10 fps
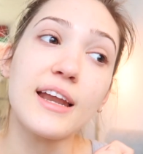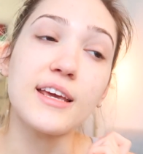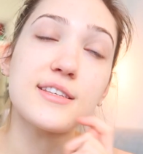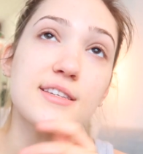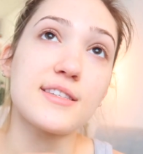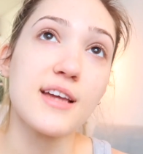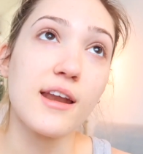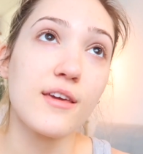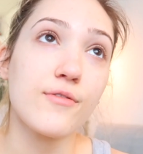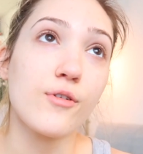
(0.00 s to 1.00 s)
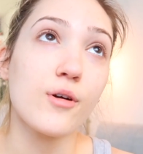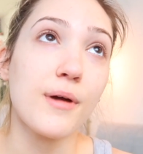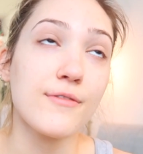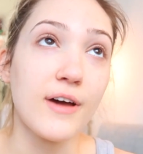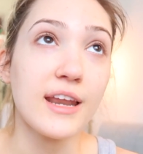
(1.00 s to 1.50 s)
I need to study for
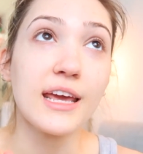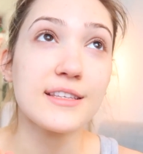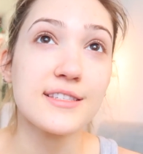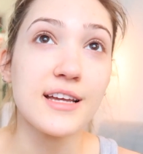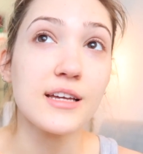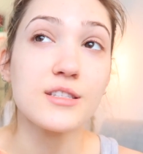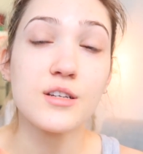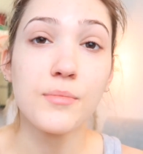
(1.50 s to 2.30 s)
my finance test